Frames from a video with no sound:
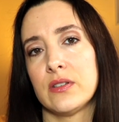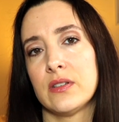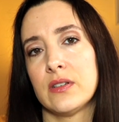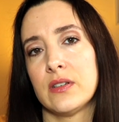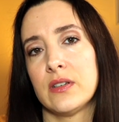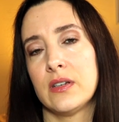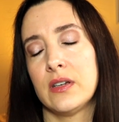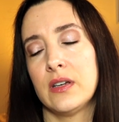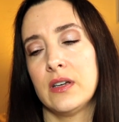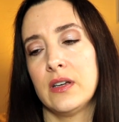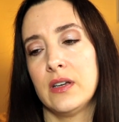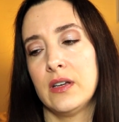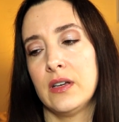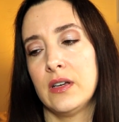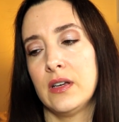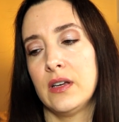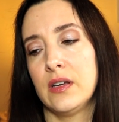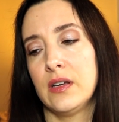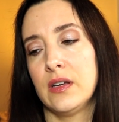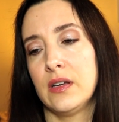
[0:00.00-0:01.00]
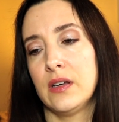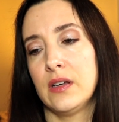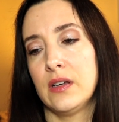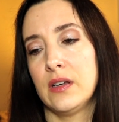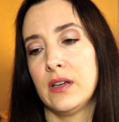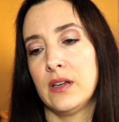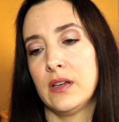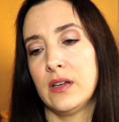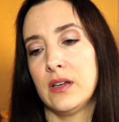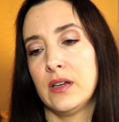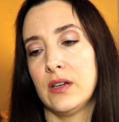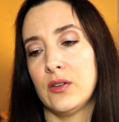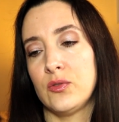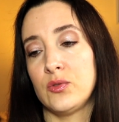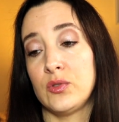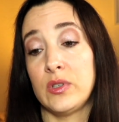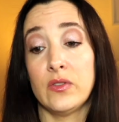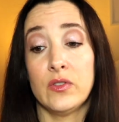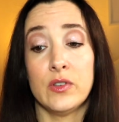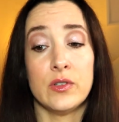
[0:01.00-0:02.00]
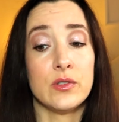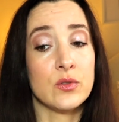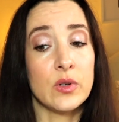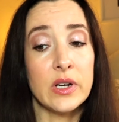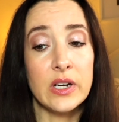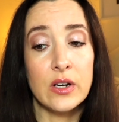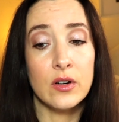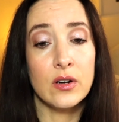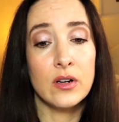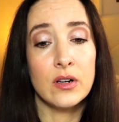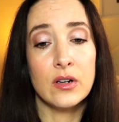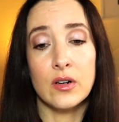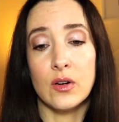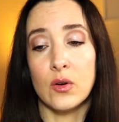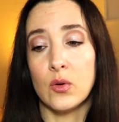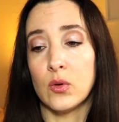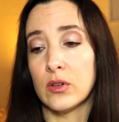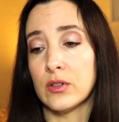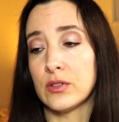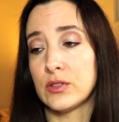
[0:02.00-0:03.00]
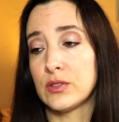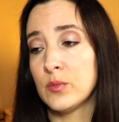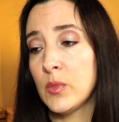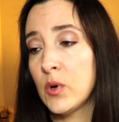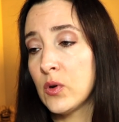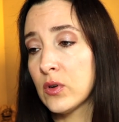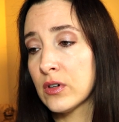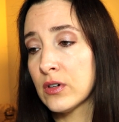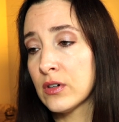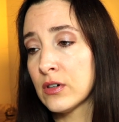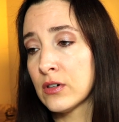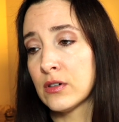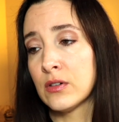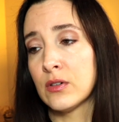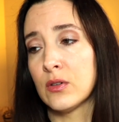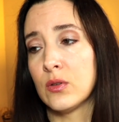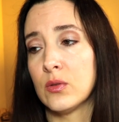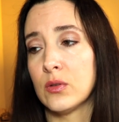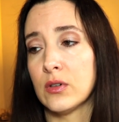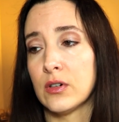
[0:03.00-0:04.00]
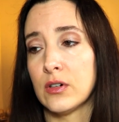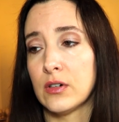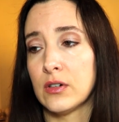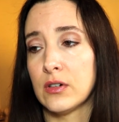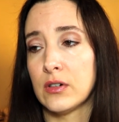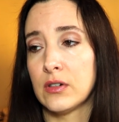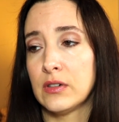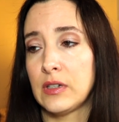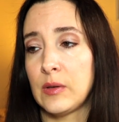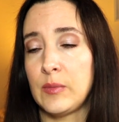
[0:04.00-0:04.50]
I was never a drinker or a smoker, or,